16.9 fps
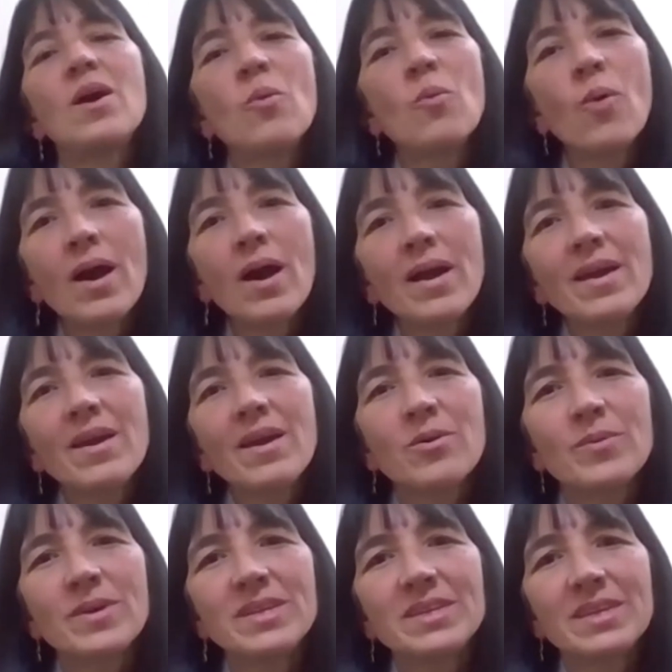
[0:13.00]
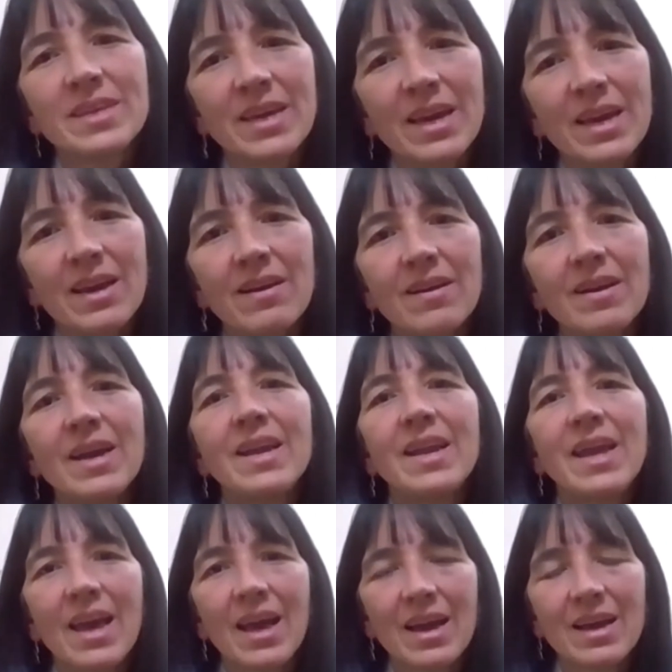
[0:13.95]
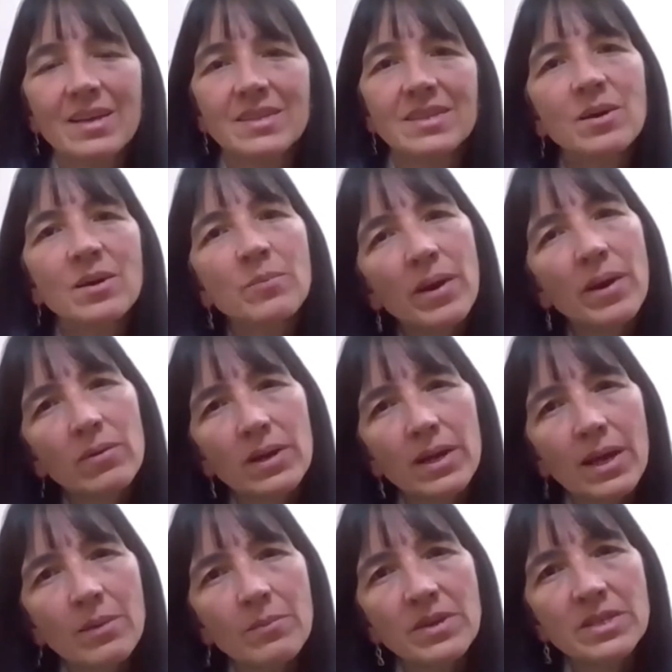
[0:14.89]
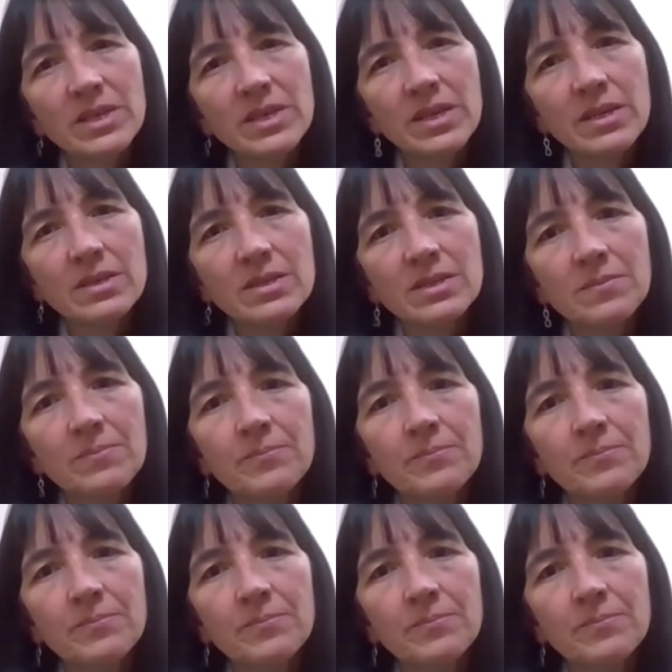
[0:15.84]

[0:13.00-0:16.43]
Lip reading: Why are we to care and act about climate change?